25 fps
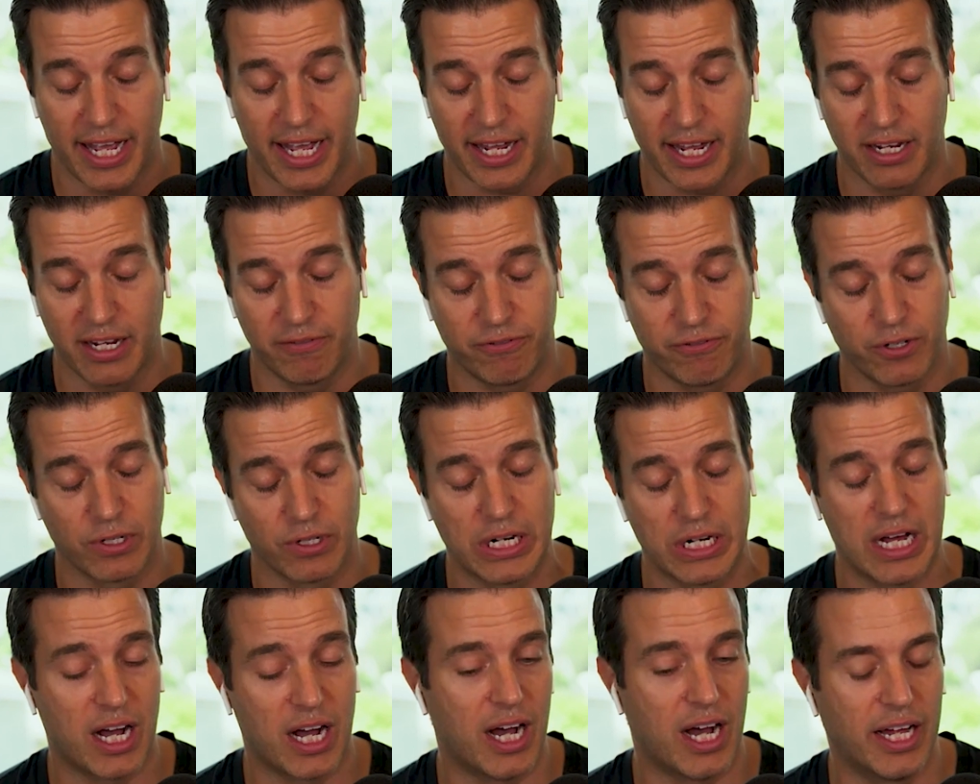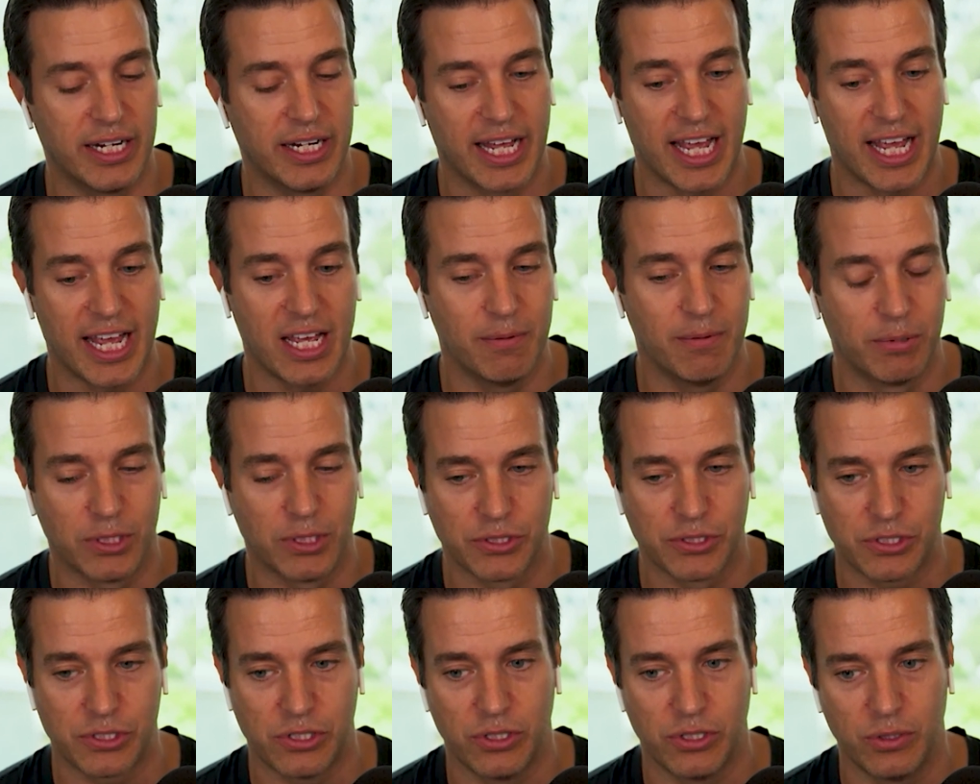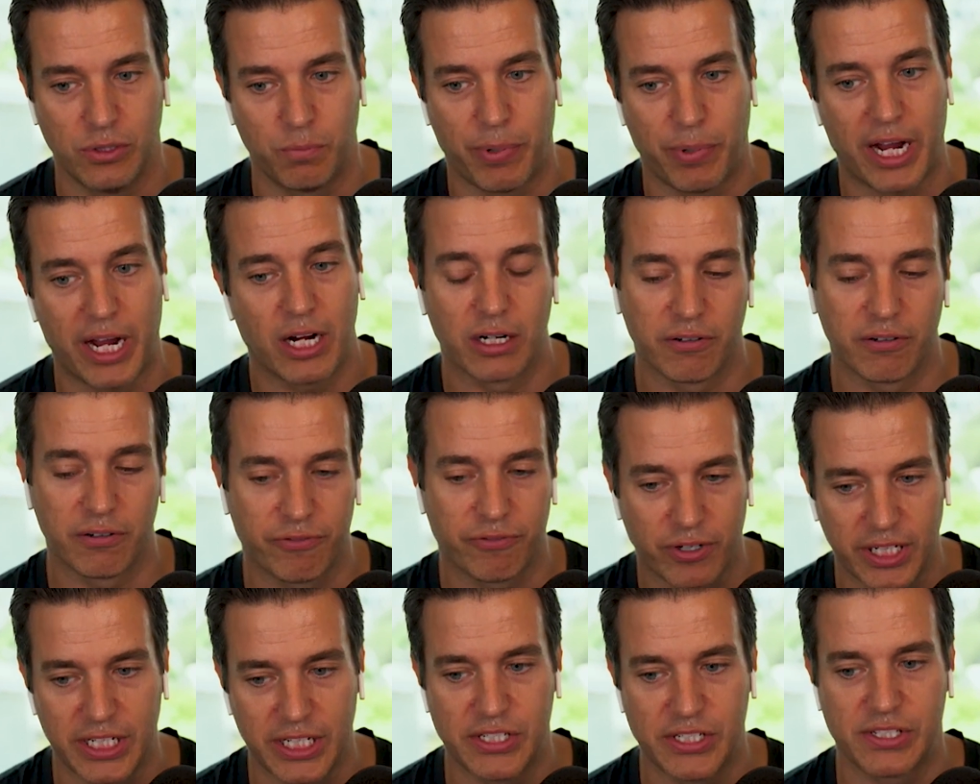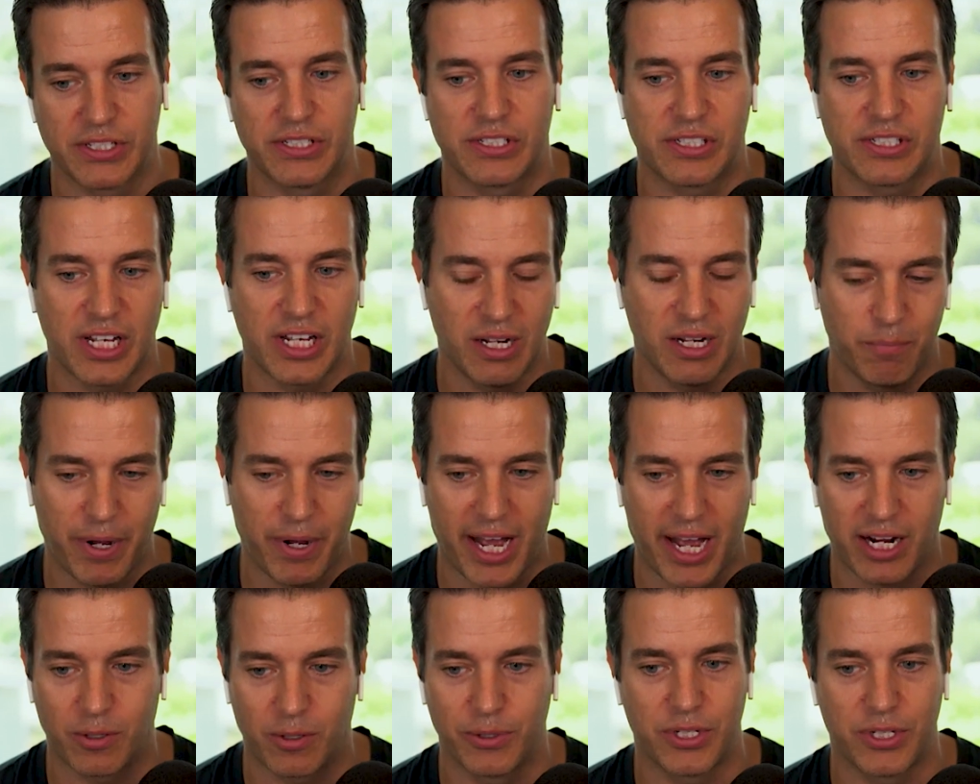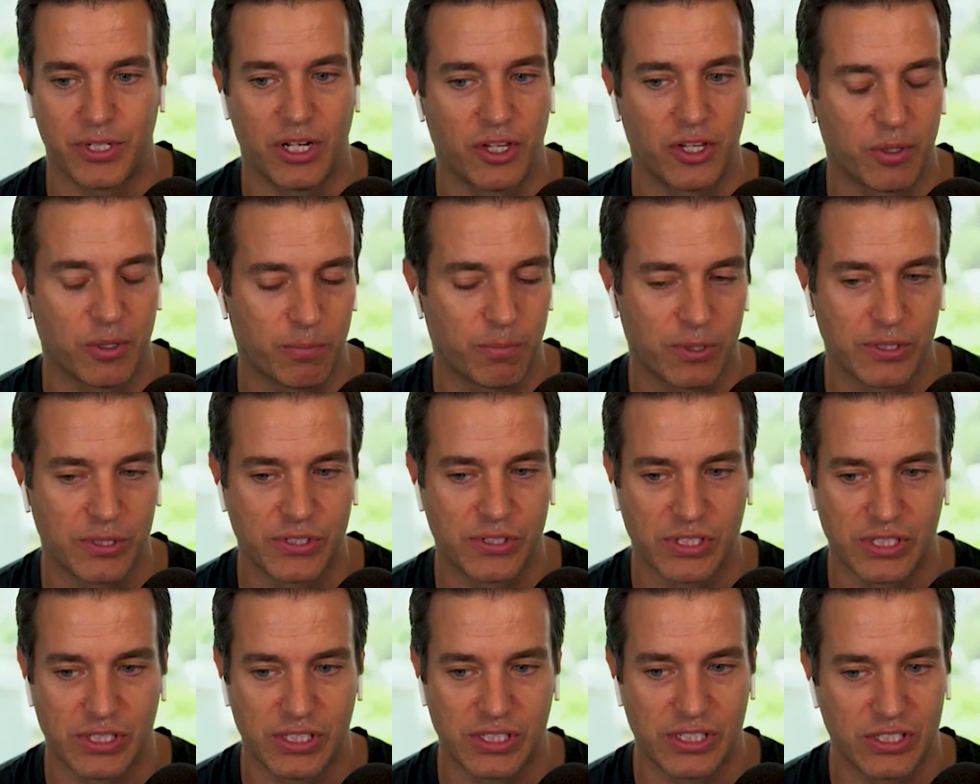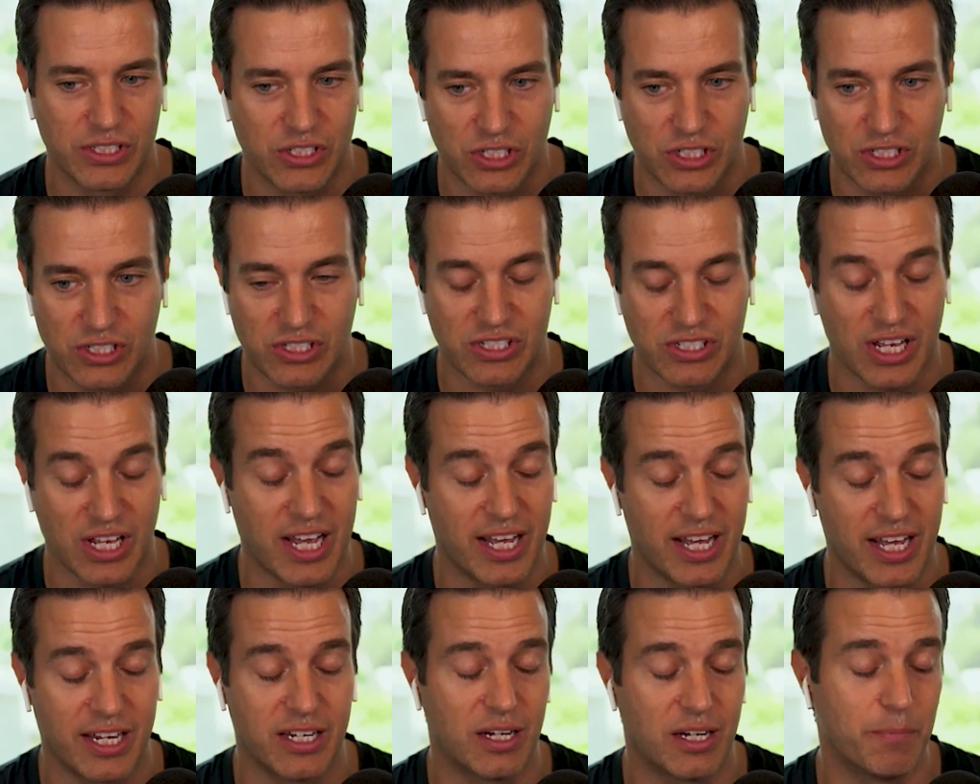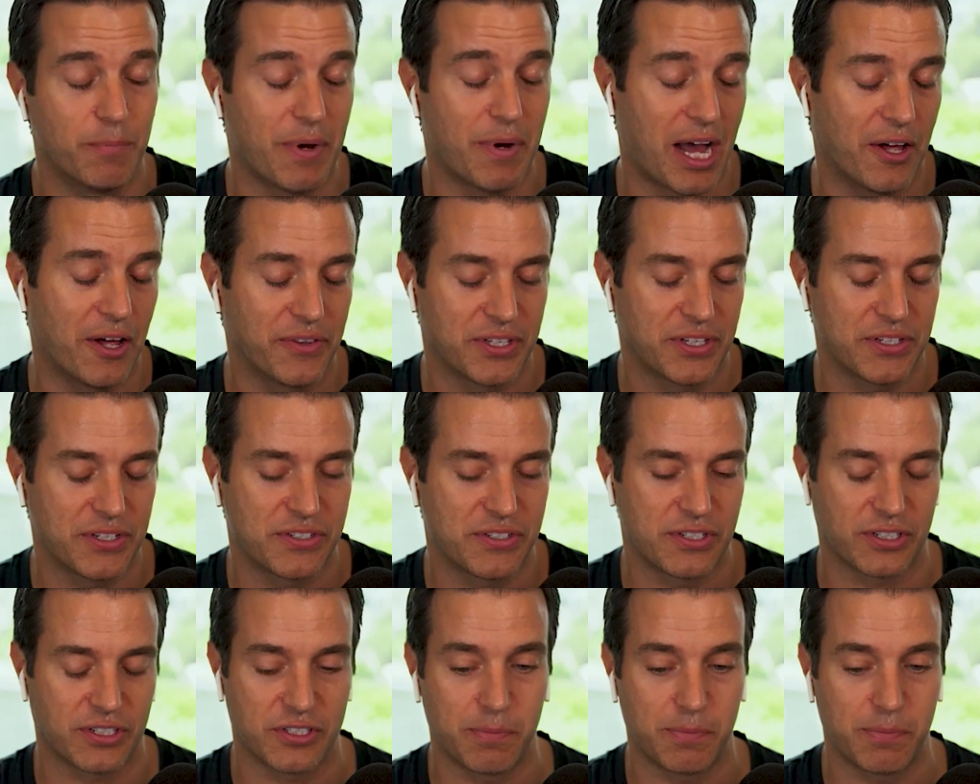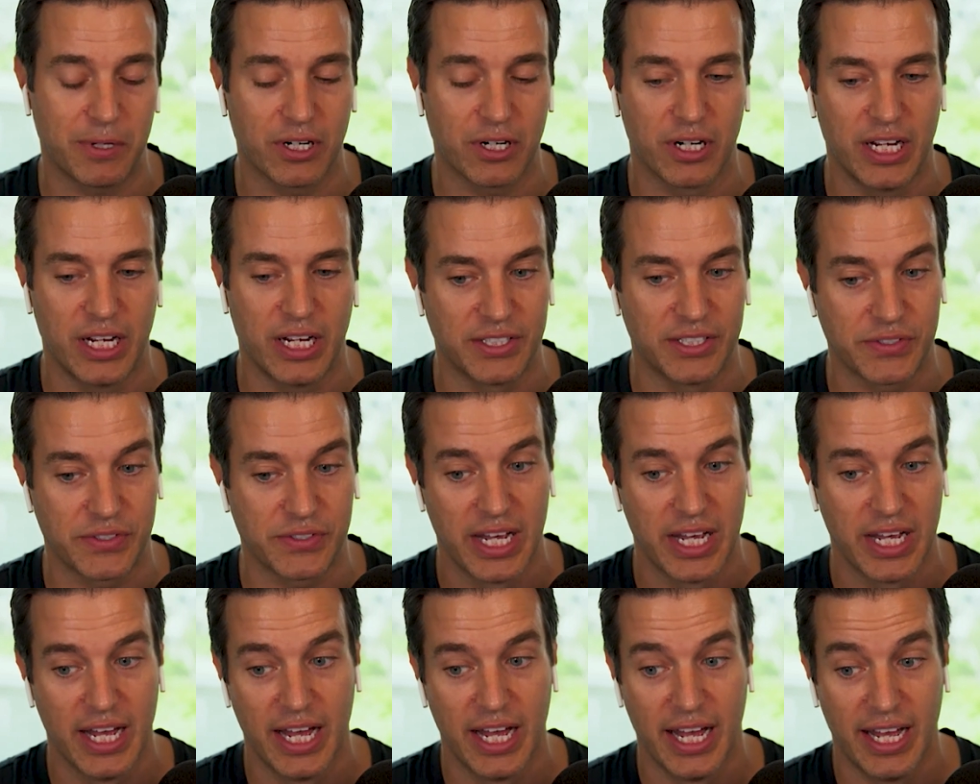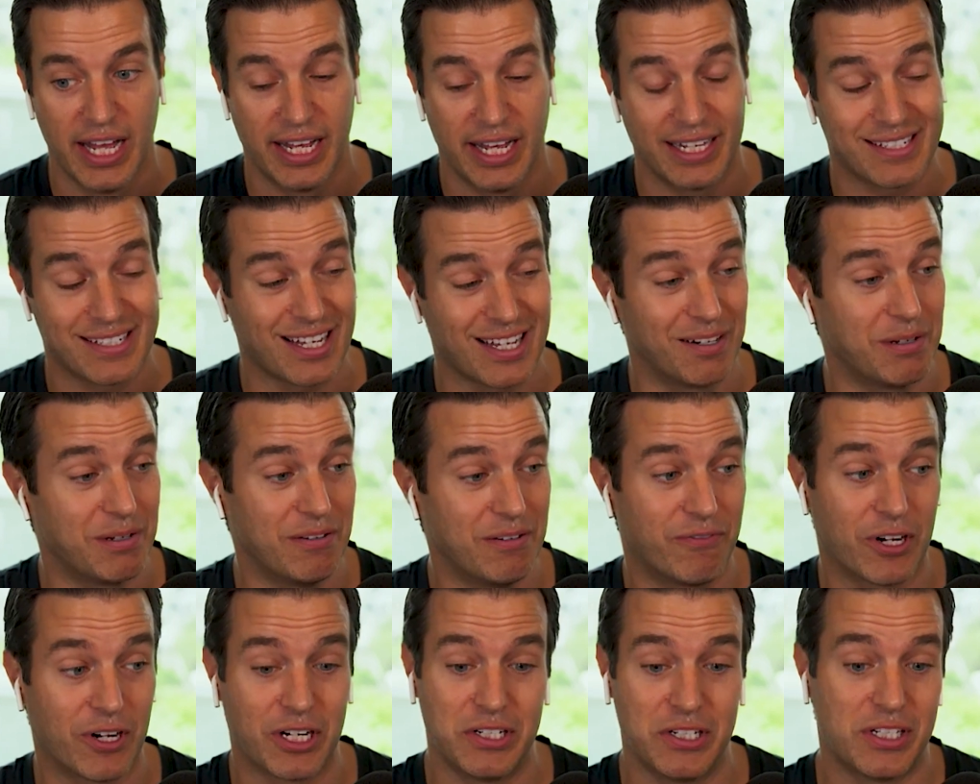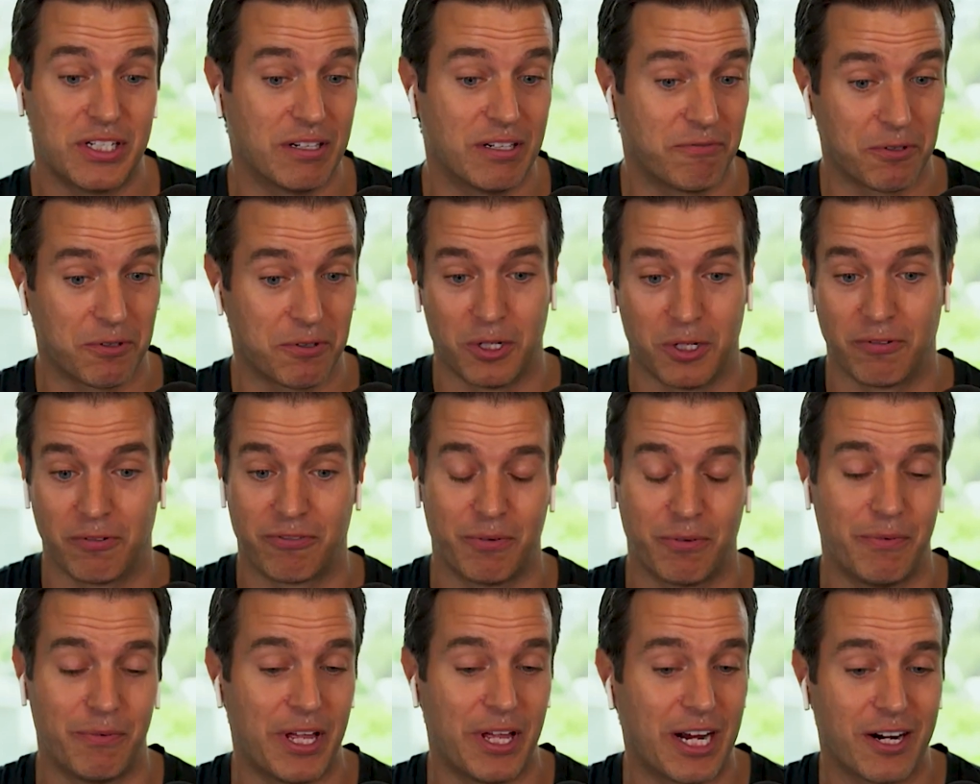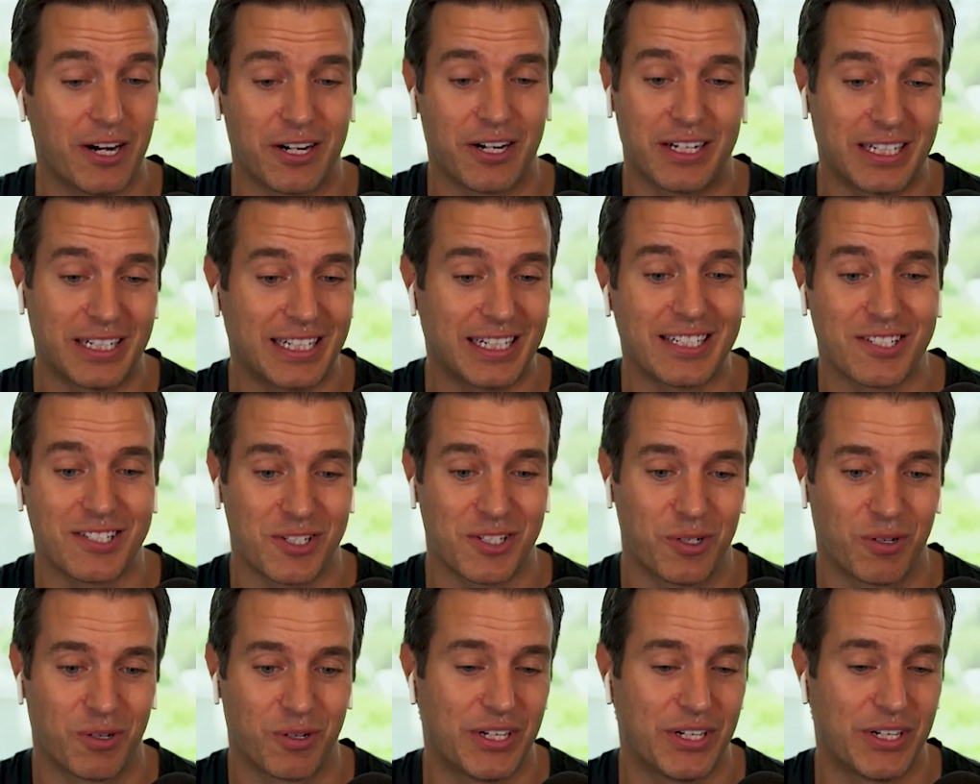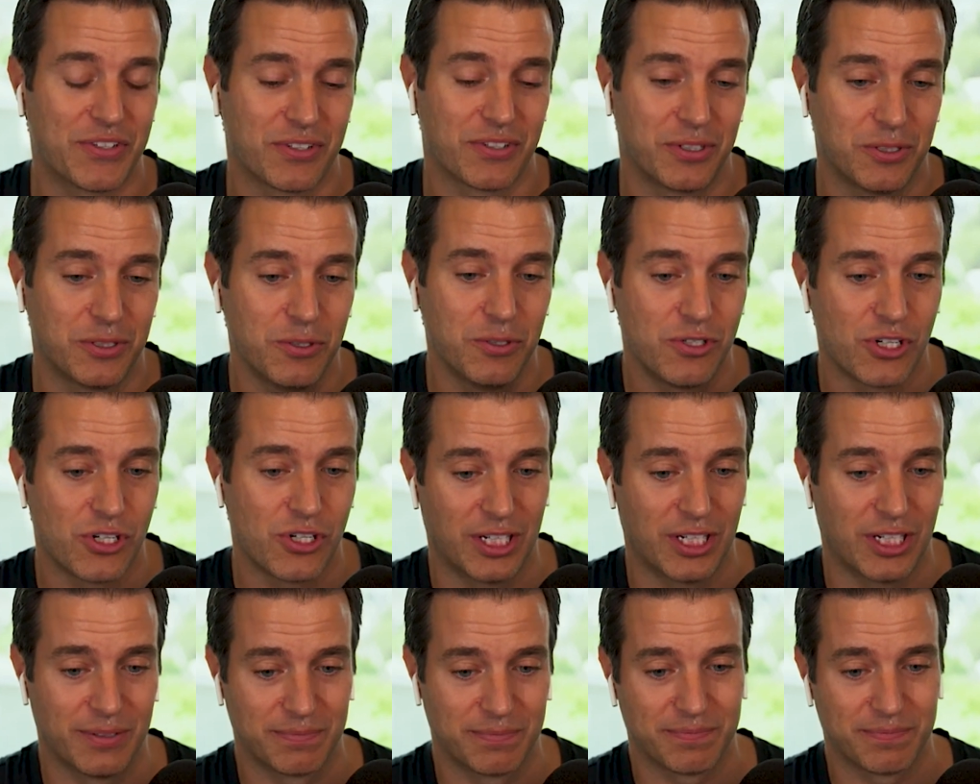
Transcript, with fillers: And if you're not able to paraphrase and state back what the other person just said about this experience, it's gonna be very difficult from there to get to a resolution.